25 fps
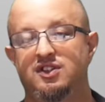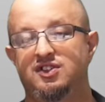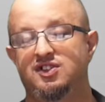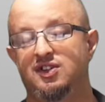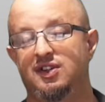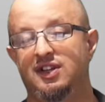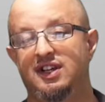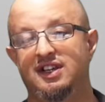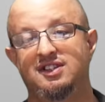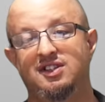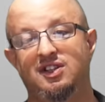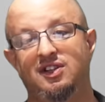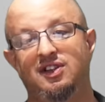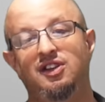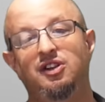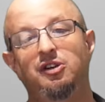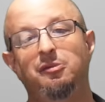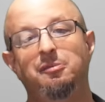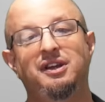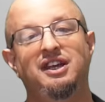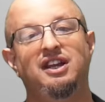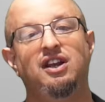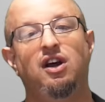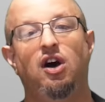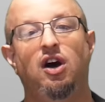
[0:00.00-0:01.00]
So that's a little
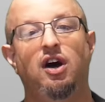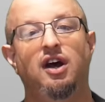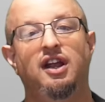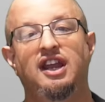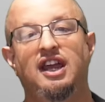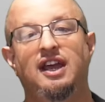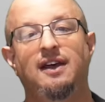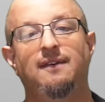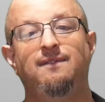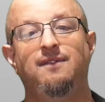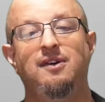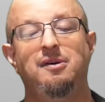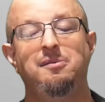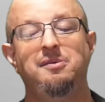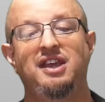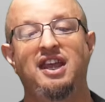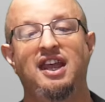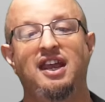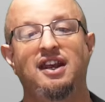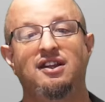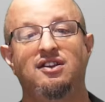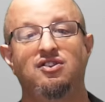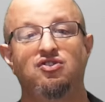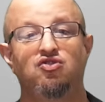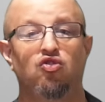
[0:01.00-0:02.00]
bit on
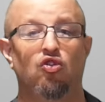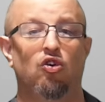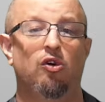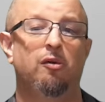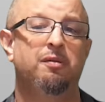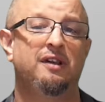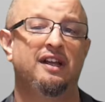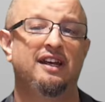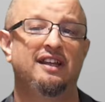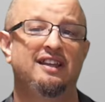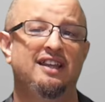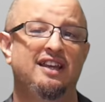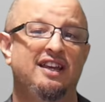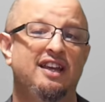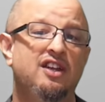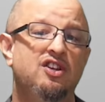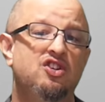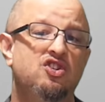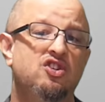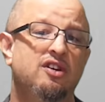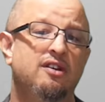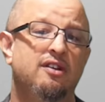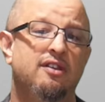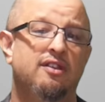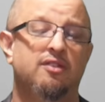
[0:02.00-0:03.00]
FMEA to control plan
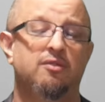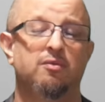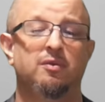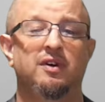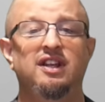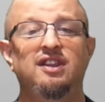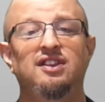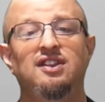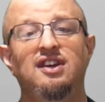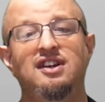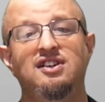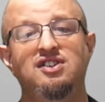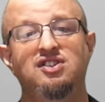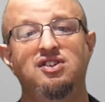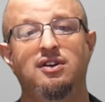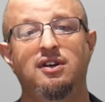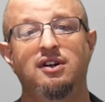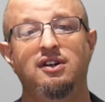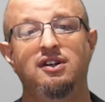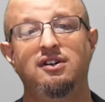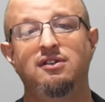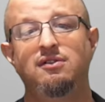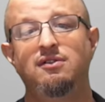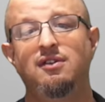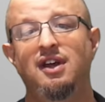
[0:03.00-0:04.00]
linkage, 3 things you can
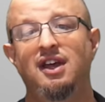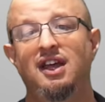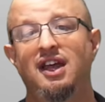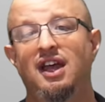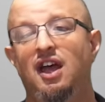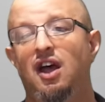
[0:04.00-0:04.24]
do.